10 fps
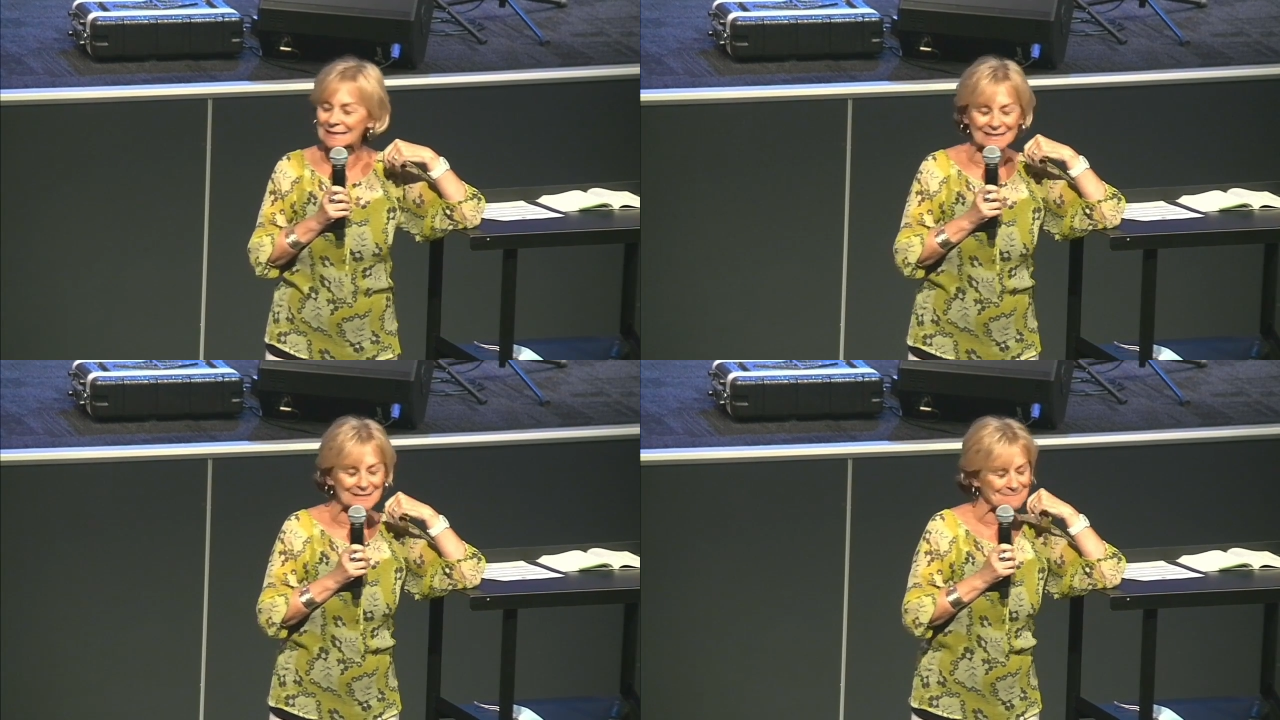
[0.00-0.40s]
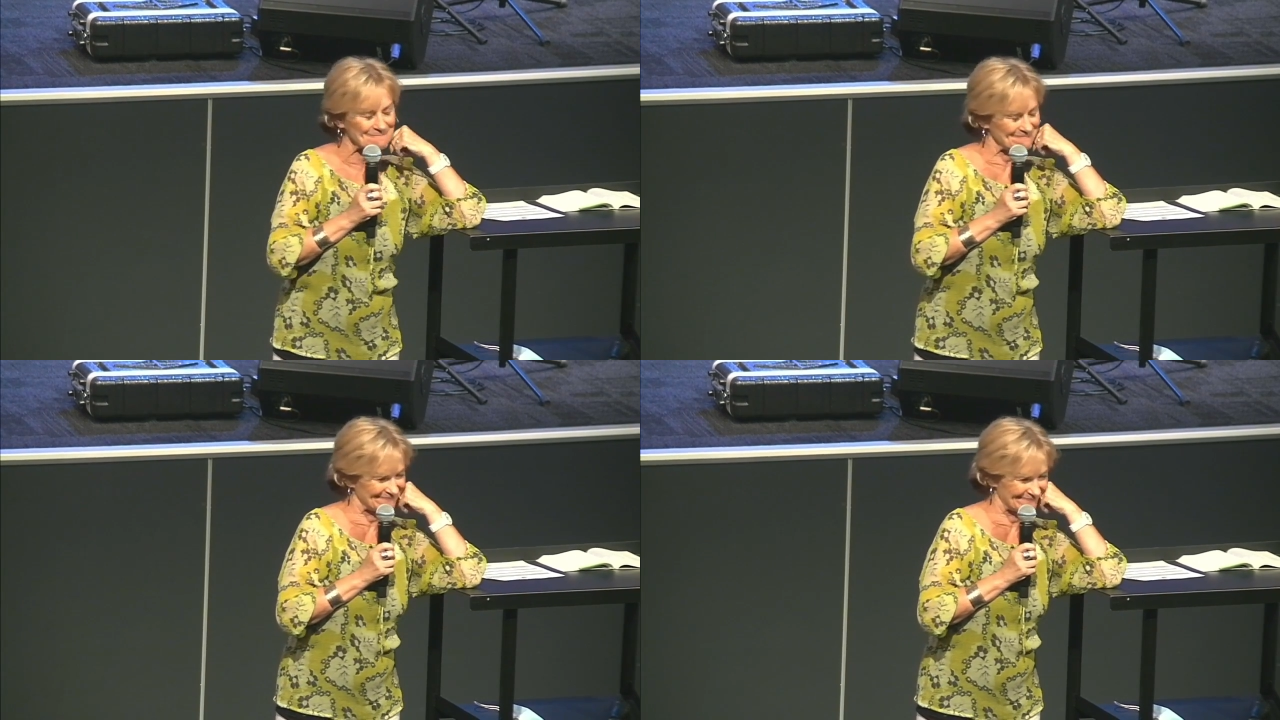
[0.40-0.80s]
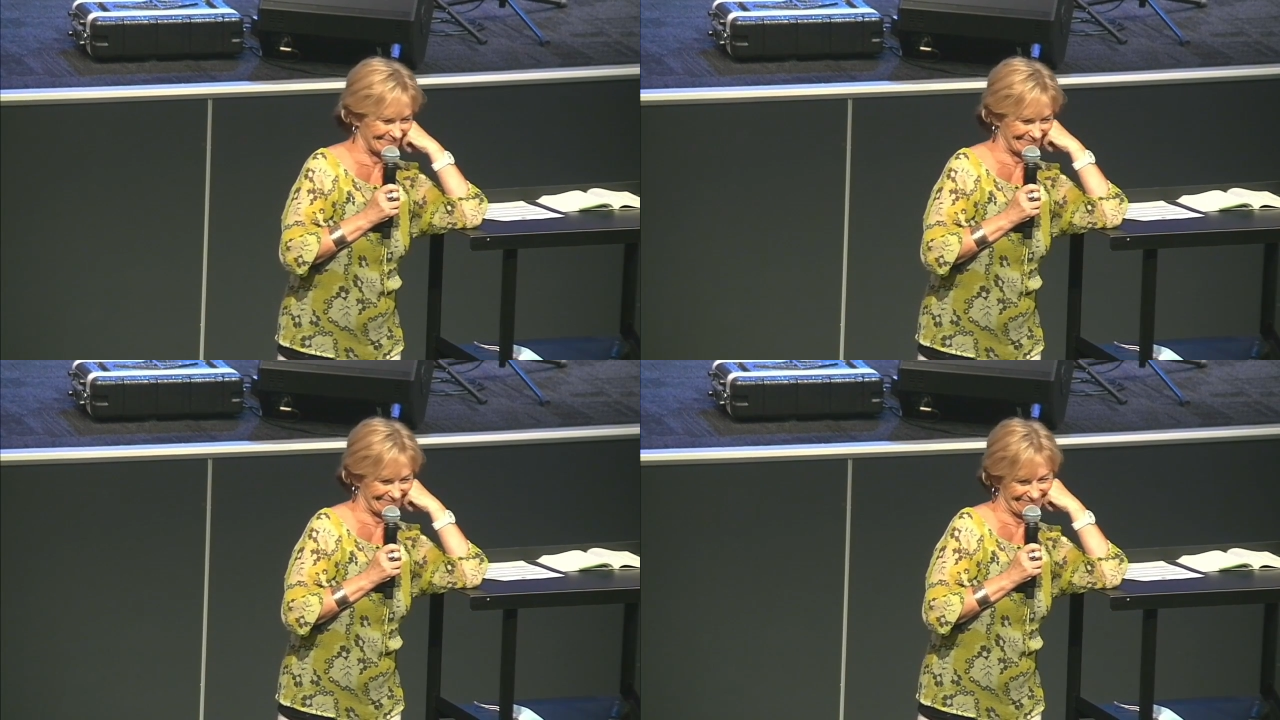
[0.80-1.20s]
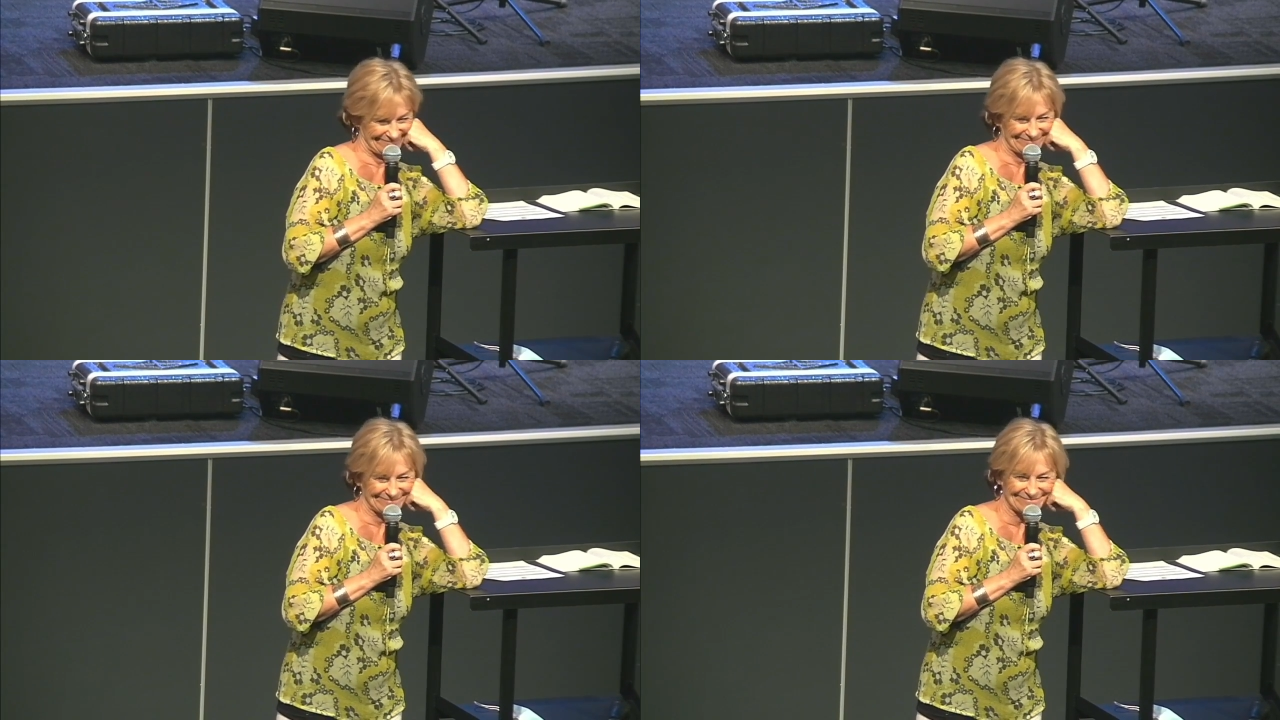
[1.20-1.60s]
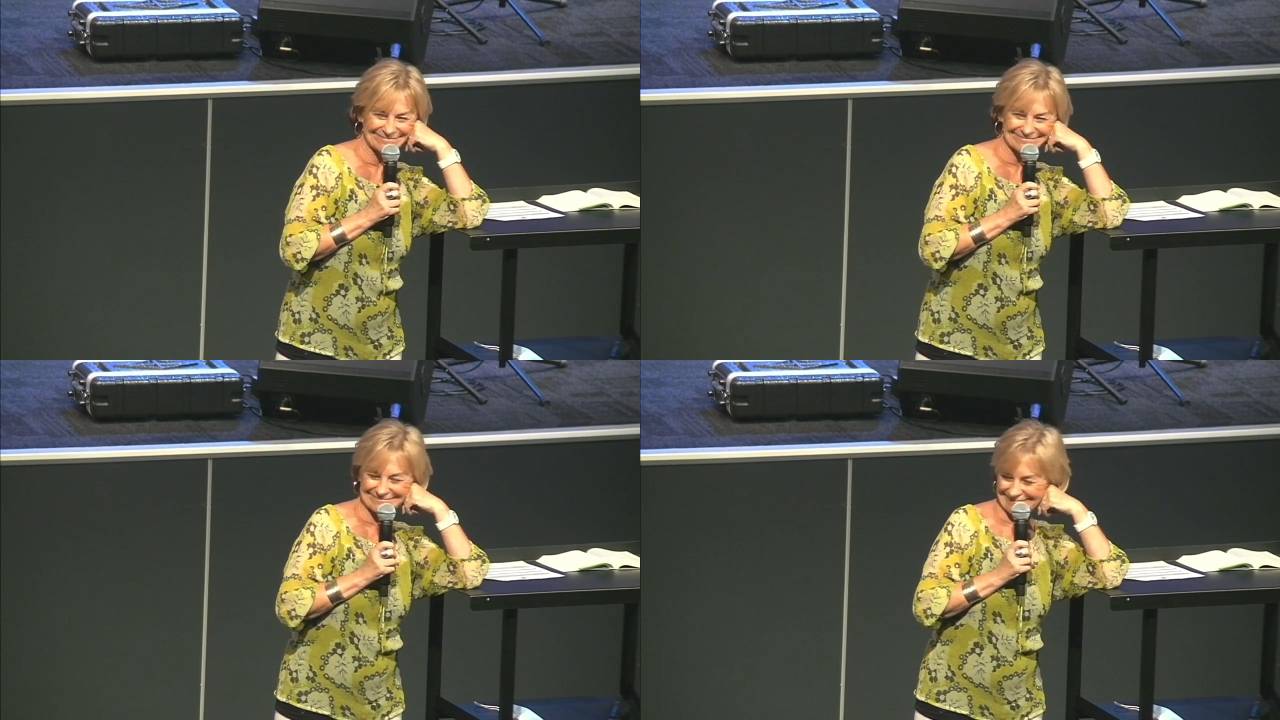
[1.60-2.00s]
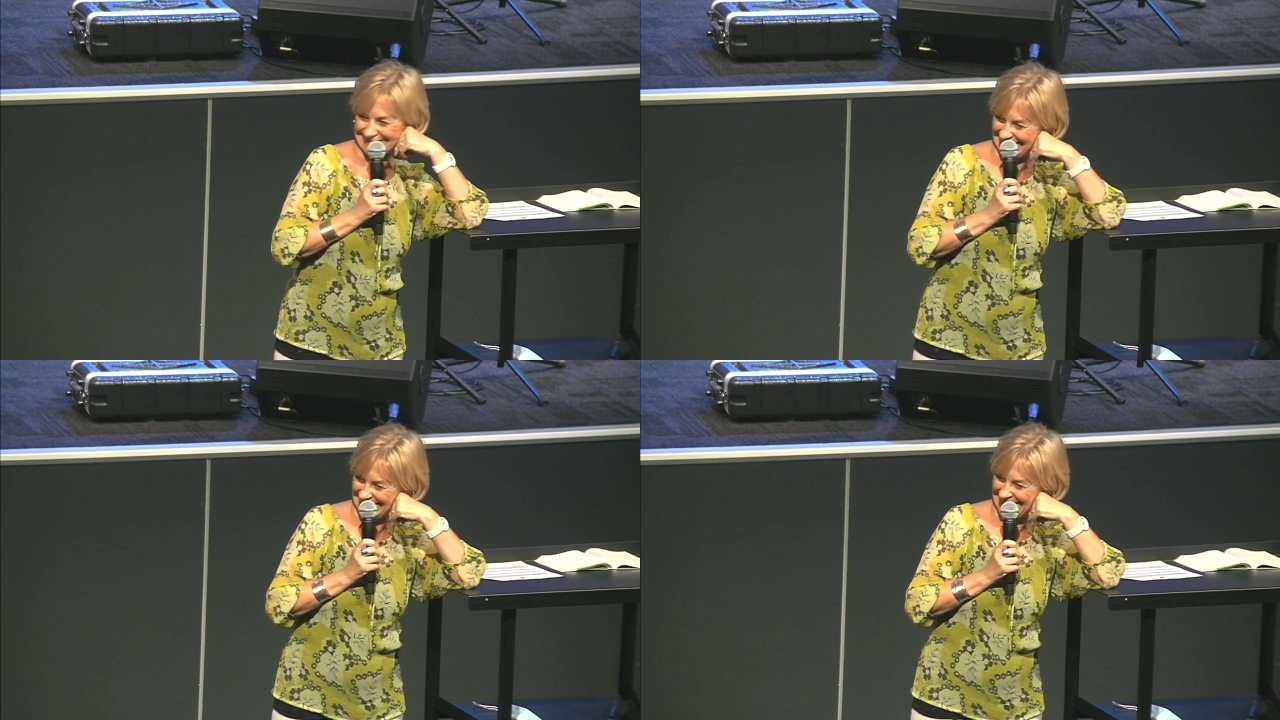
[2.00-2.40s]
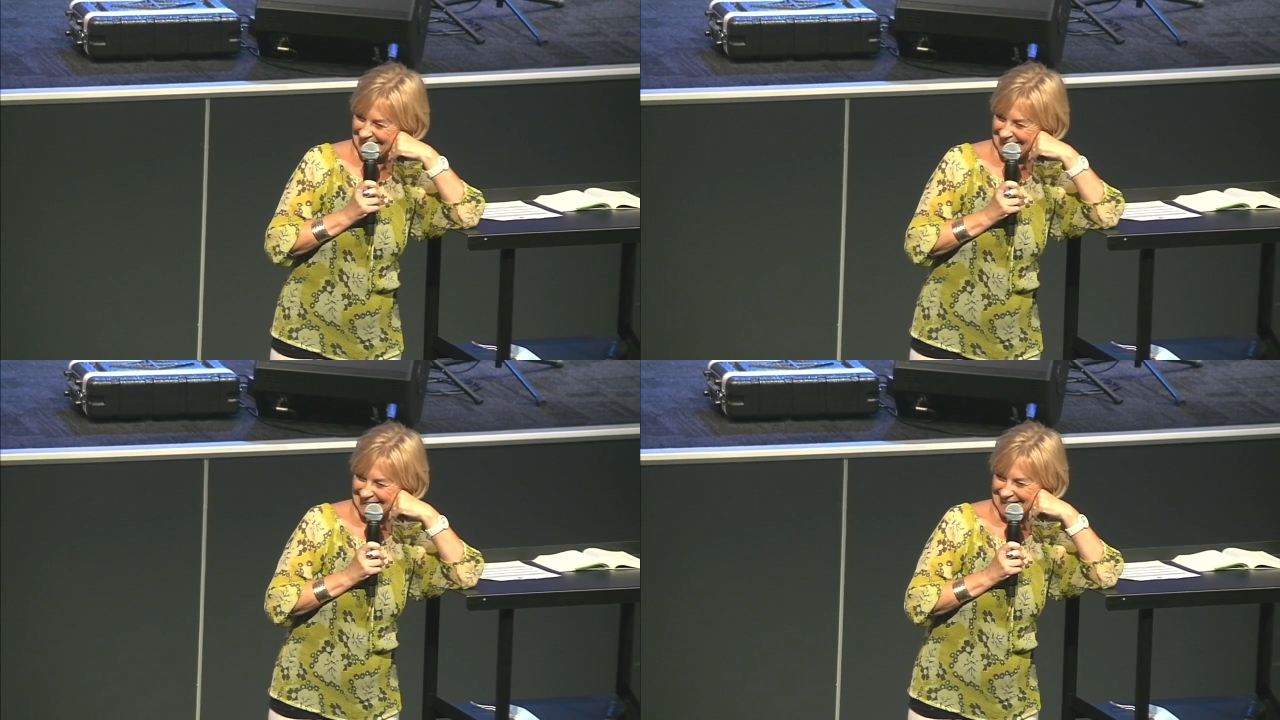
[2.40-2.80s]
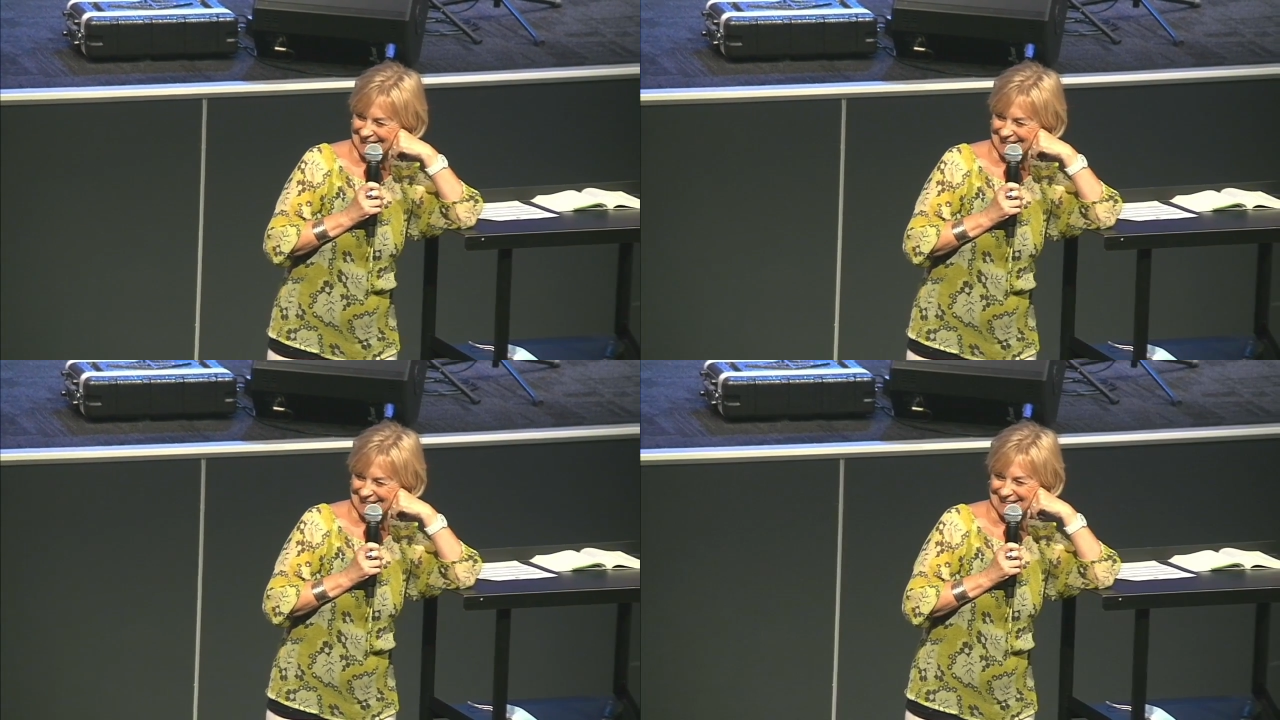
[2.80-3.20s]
[no speech]